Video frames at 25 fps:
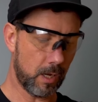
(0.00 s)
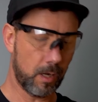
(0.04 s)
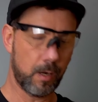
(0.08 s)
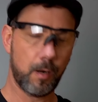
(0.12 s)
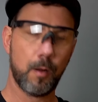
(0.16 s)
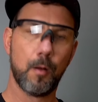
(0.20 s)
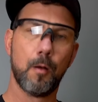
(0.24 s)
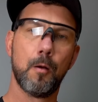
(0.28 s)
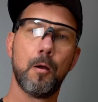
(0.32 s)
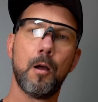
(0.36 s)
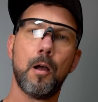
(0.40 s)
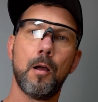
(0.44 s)

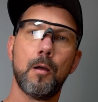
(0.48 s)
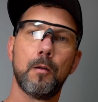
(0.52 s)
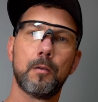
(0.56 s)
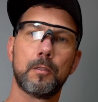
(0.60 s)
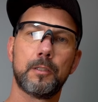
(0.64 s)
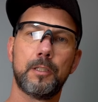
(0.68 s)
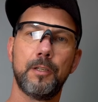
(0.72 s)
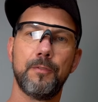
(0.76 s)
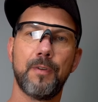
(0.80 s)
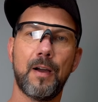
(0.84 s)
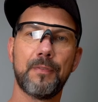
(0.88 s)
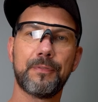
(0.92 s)
you hear
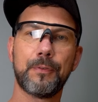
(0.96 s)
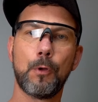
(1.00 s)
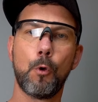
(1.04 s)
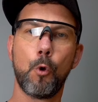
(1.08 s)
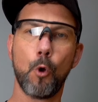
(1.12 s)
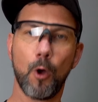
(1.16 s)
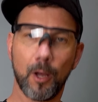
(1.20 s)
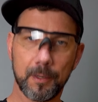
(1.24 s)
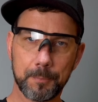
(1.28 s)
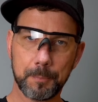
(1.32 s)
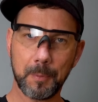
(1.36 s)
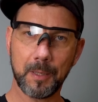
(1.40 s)
this gun,
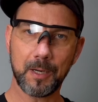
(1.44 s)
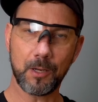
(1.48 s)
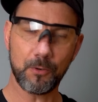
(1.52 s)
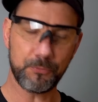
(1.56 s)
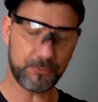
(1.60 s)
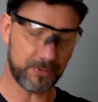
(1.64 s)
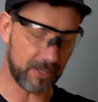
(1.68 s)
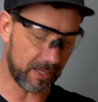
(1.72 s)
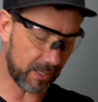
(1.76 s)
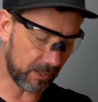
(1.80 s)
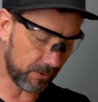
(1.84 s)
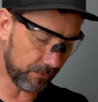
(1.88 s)
that's
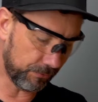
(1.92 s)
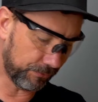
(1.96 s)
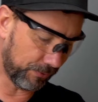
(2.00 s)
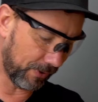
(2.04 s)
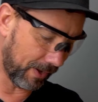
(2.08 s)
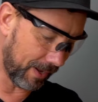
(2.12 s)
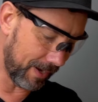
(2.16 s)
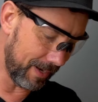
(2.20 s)
a fact.